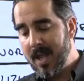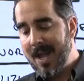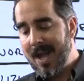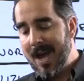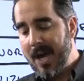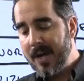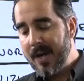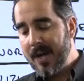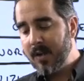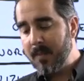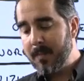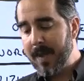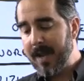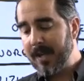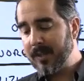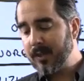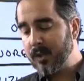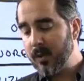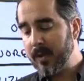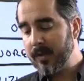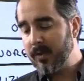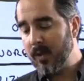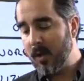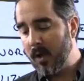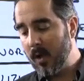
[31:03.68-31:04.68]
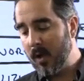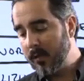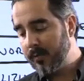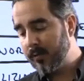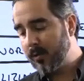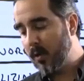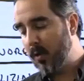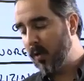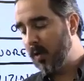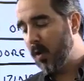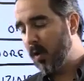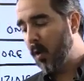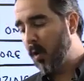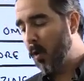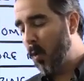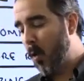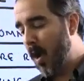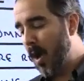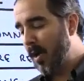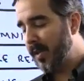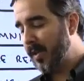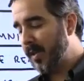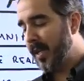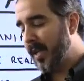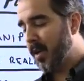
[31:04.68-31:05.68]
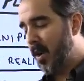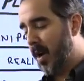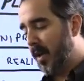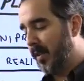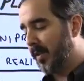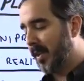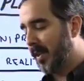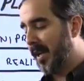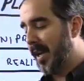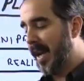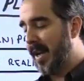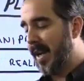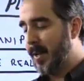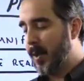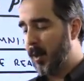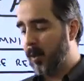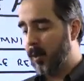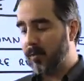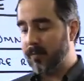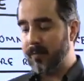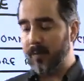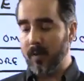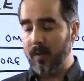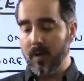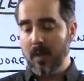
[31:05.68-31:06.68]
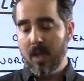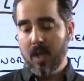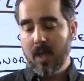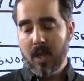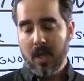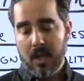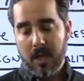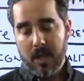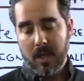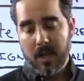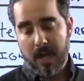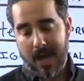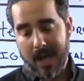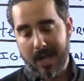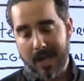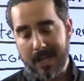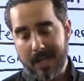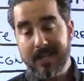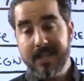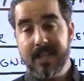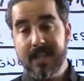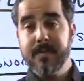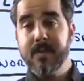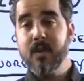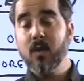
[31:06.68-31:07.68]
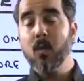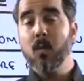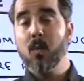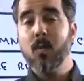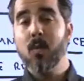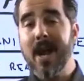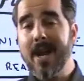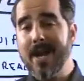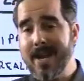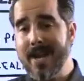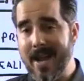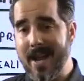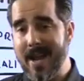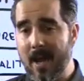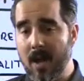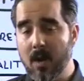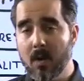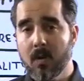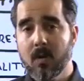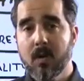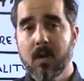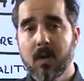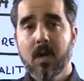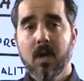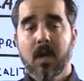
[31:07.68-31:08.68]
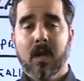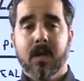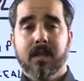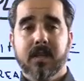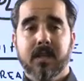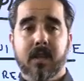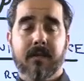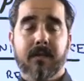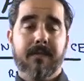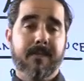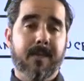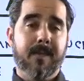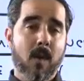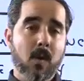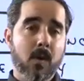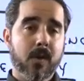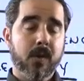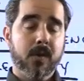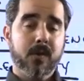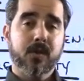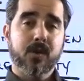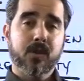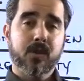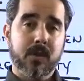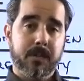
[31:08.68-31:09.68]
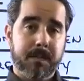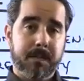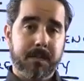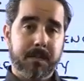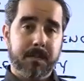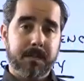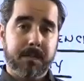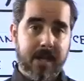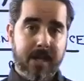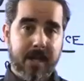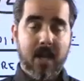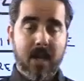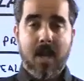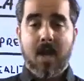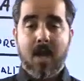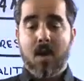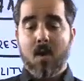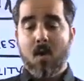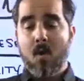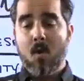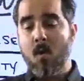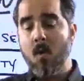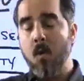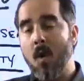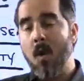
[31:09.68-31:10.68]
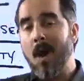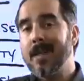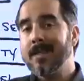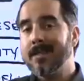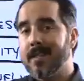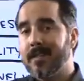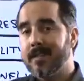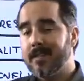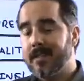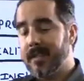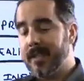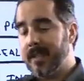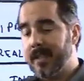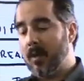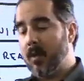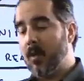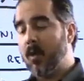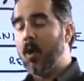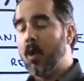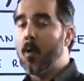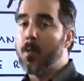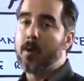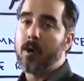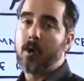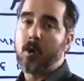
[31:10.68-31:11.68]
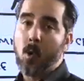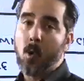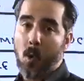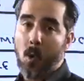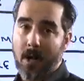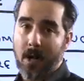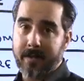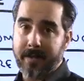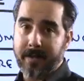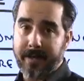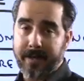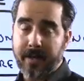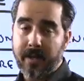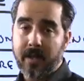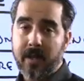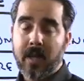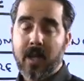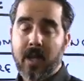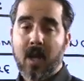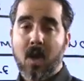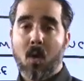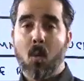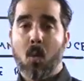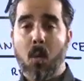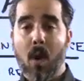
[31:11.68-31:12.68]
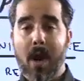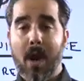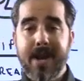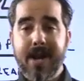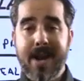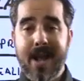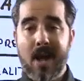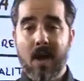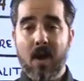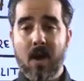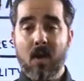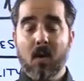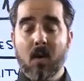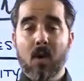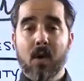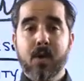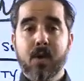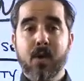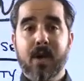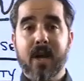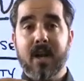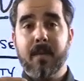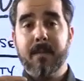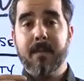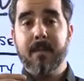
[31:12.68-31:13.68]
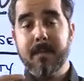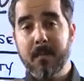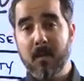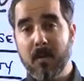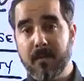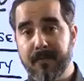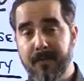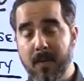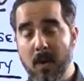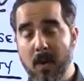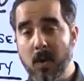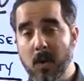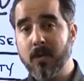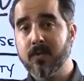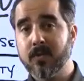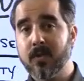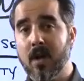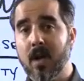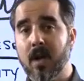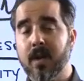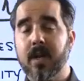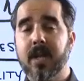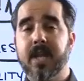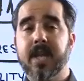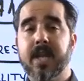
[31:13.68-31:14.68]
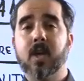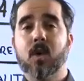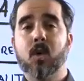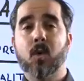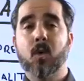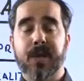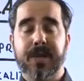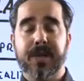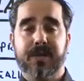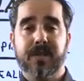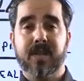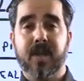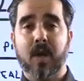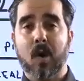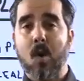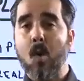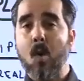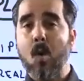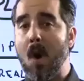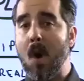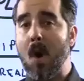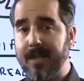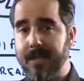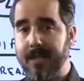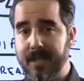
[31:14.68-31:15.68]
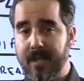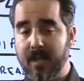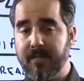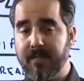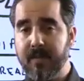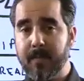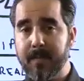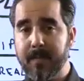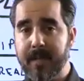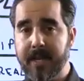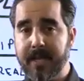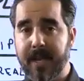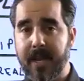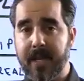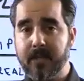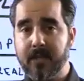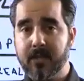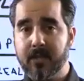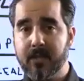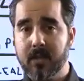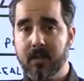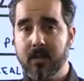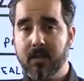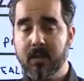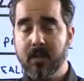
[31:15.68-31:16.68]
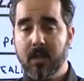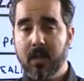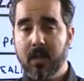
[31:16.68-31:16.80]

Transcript: How do you make sure it's also quality content and useful? Liviu, right now, the focus should be quantity over quality. Right now, you got to be more focused on increasing the quantity of communication,